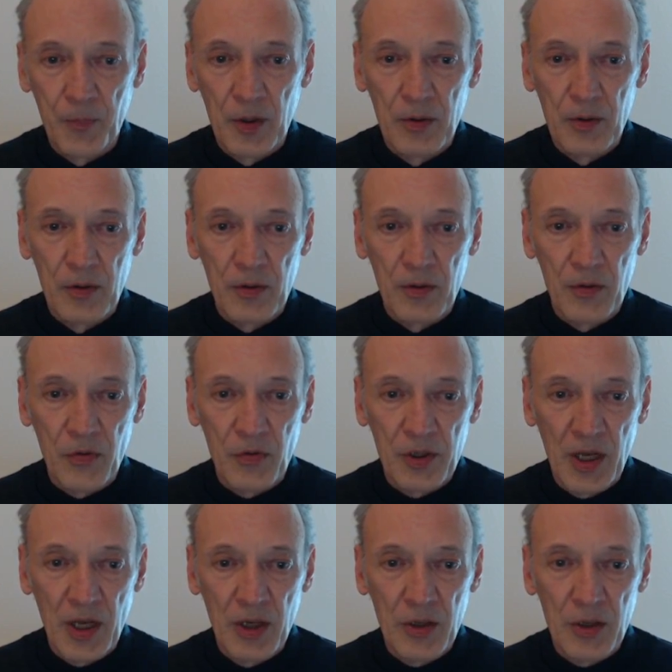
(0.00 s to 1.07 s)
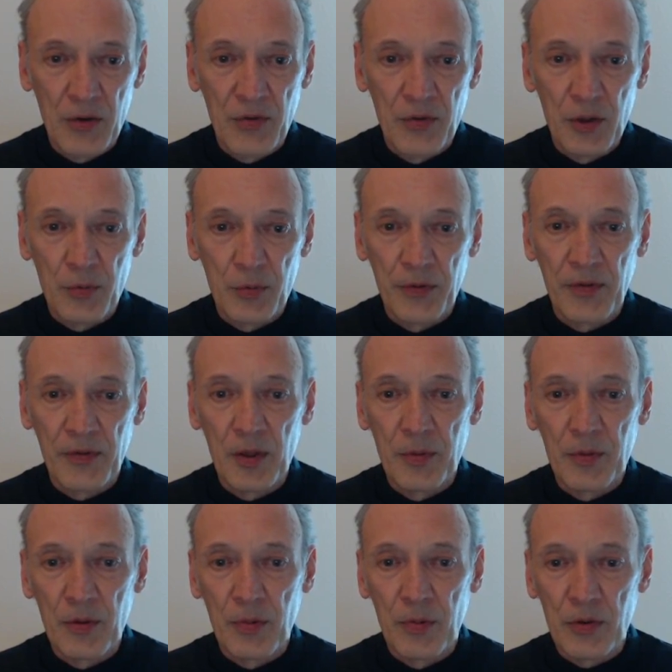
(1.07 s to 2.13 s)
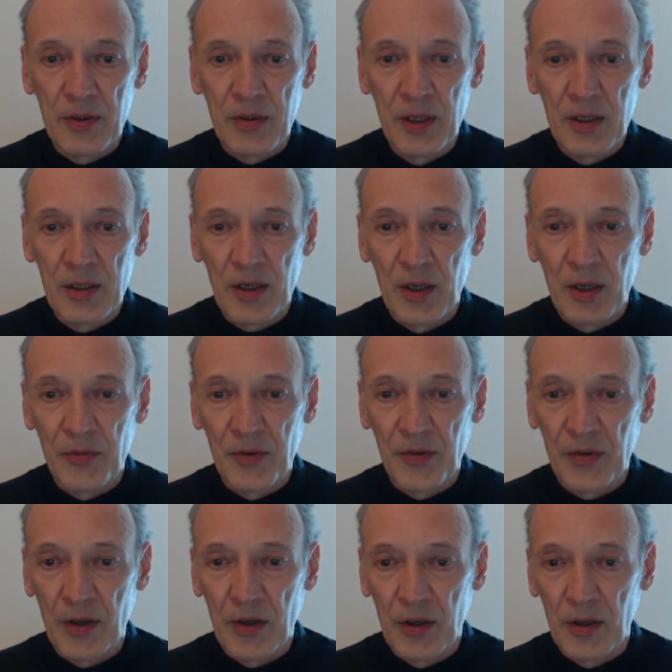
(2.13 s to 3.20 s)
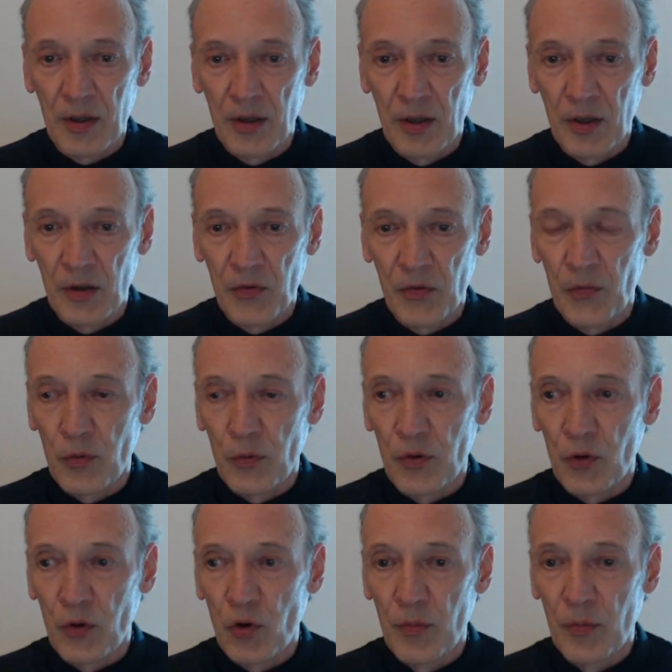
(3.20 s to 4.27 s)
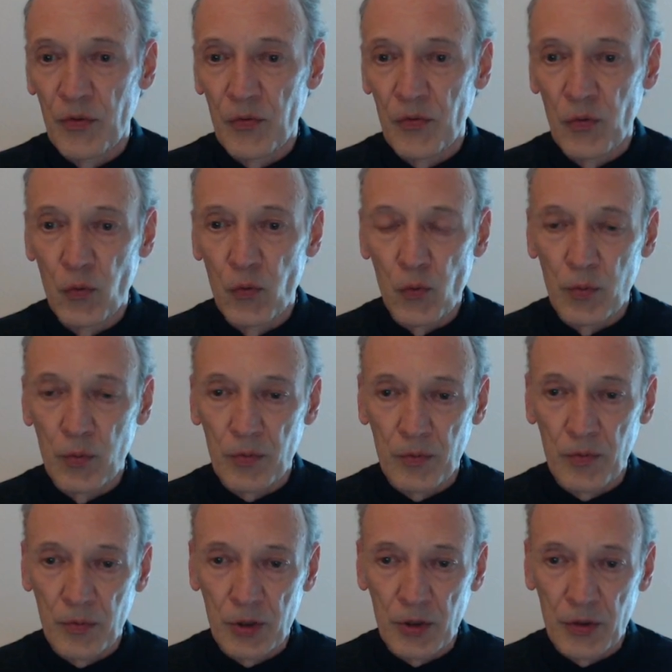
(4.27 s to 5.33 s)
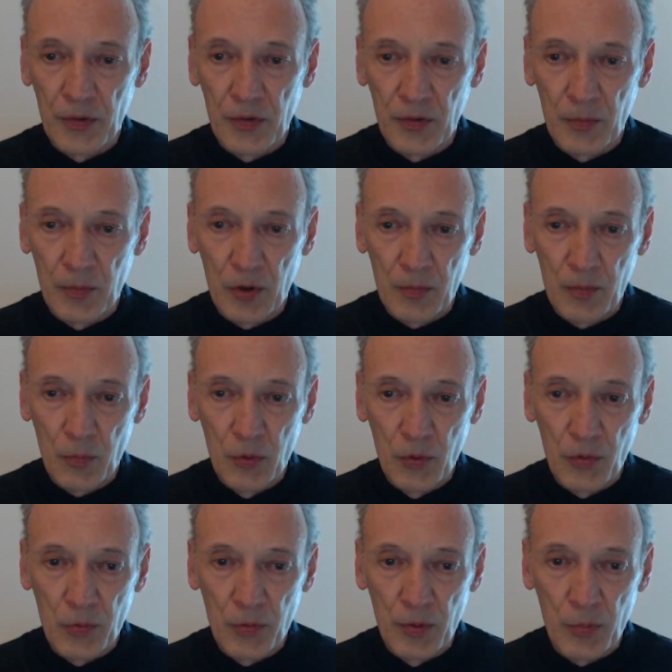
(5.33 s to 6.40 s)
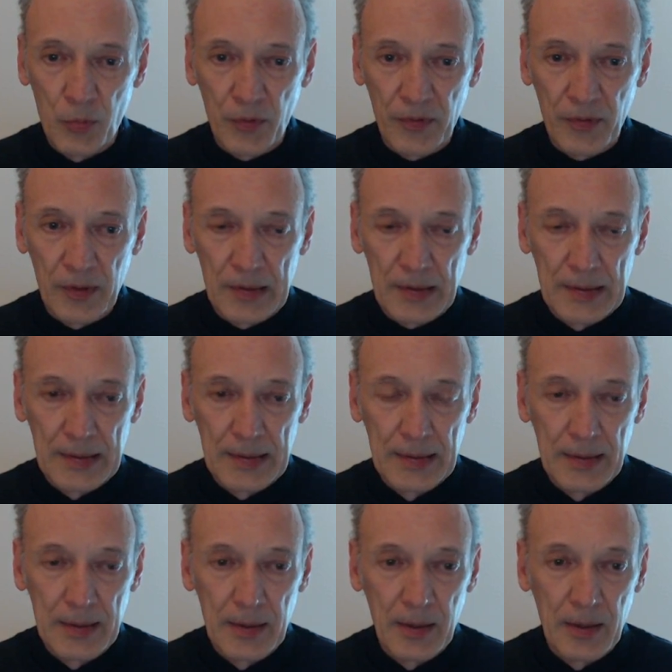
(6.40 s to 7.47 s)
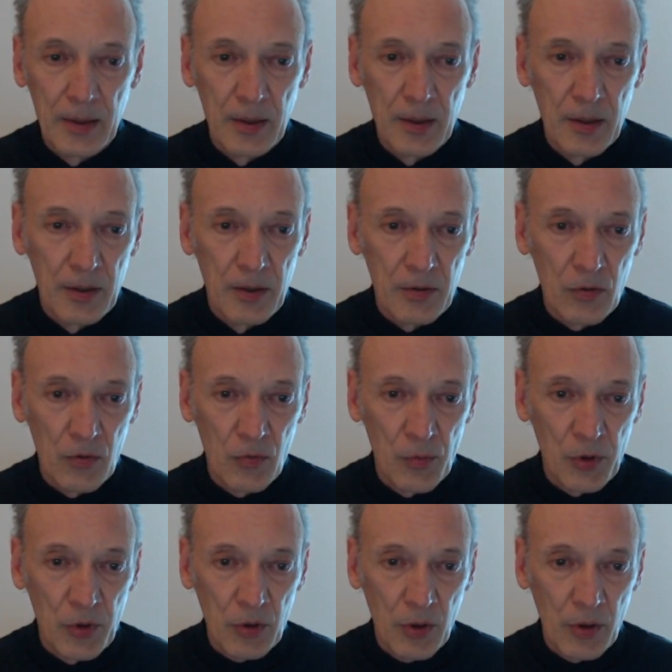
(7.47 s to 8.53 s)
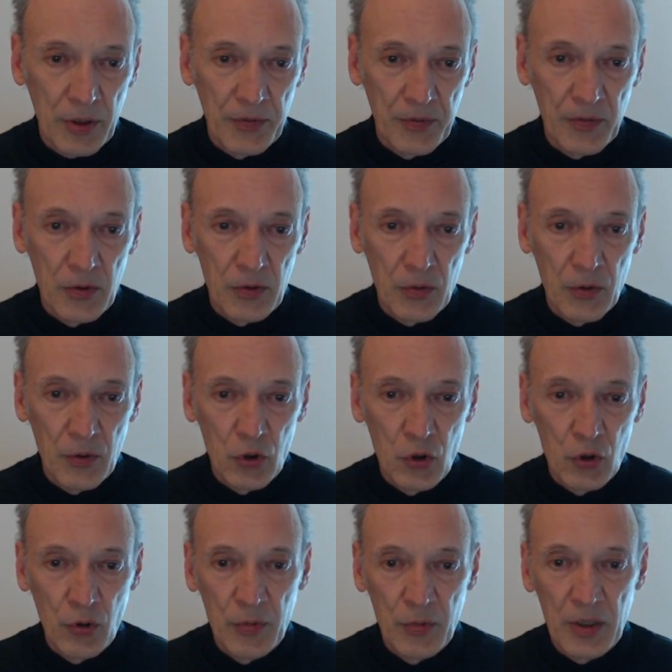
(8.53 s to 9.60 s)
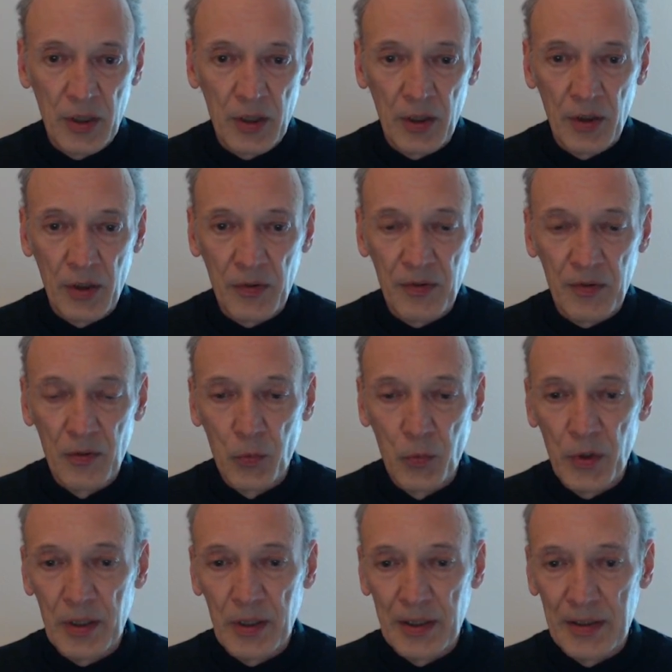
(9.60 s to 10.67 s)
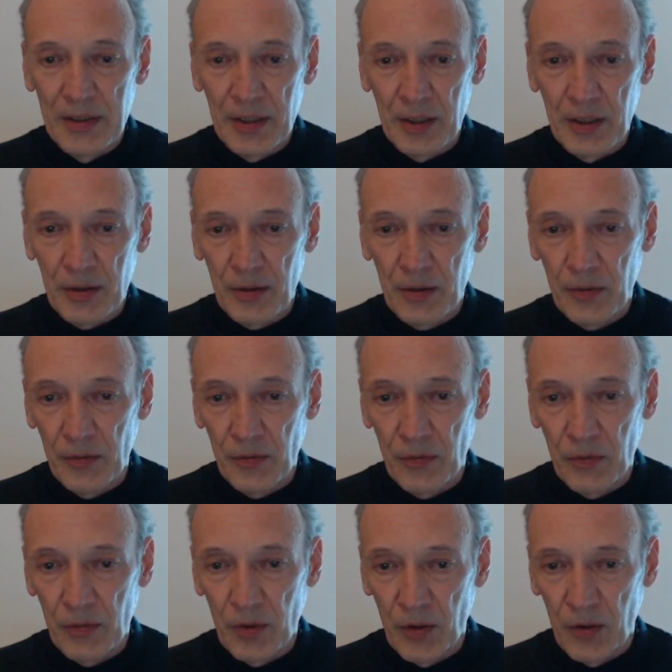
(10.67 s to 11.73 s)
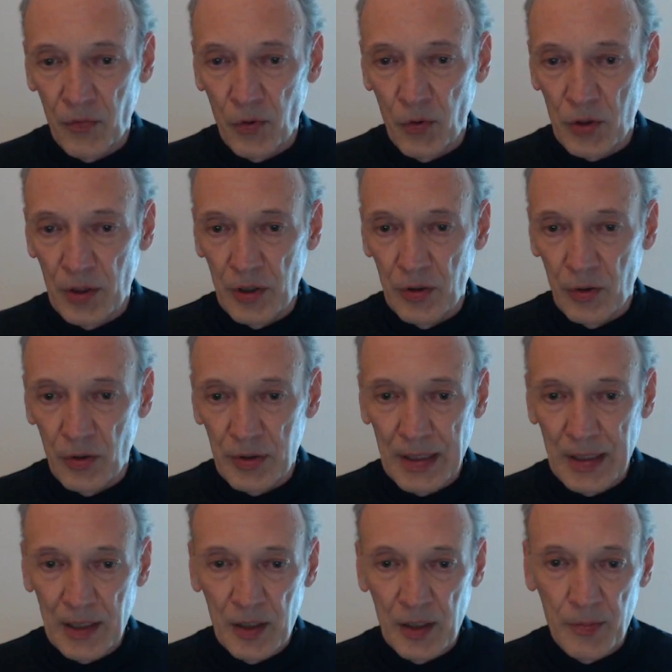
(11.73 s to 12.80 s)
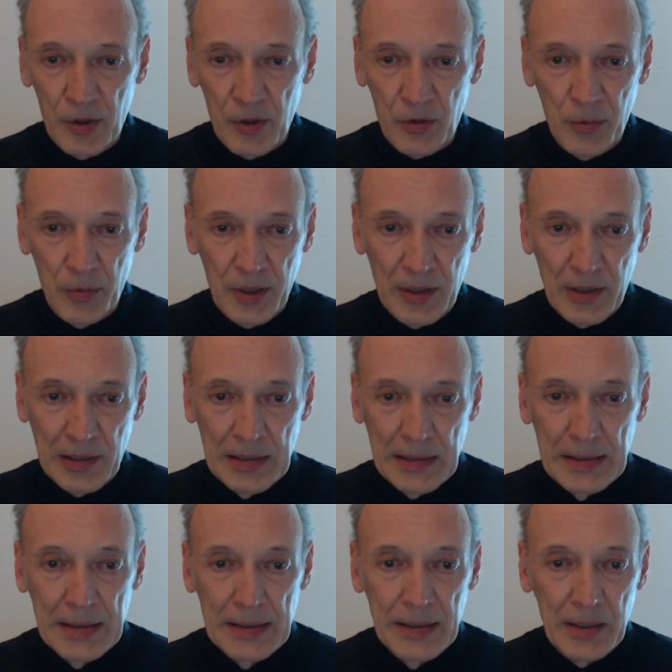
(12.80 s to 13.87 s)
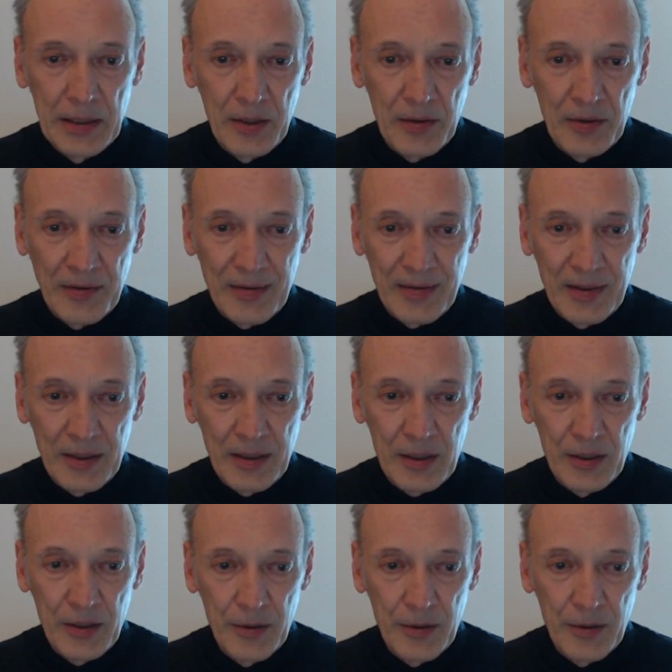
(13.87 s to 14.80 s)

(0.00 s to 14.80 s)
The fatality rate would still be about 10 times as high as for the common flu, which is about 0.1%. The Robert Koch Institute in Germany has weekly data, so unfortunately not daily, but weekly, in this link here.